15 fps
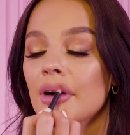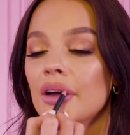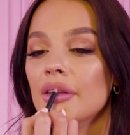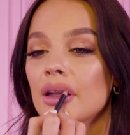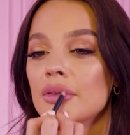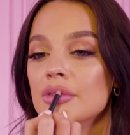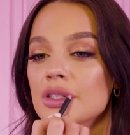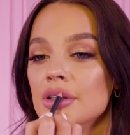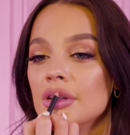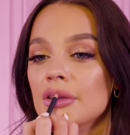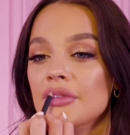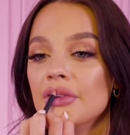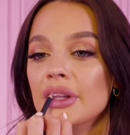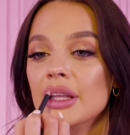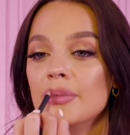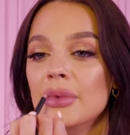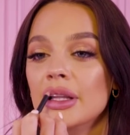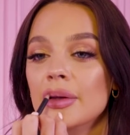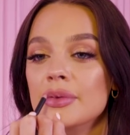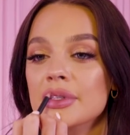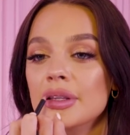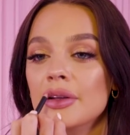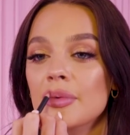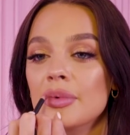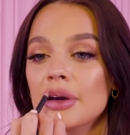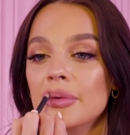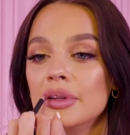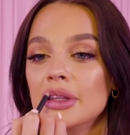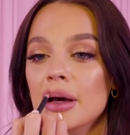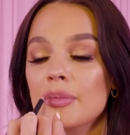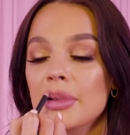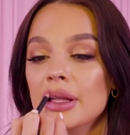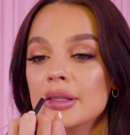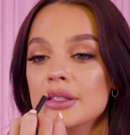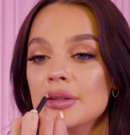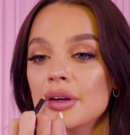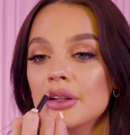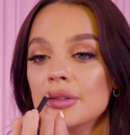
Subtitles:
And then I'm just going to fill in my lips a little bit with that pencil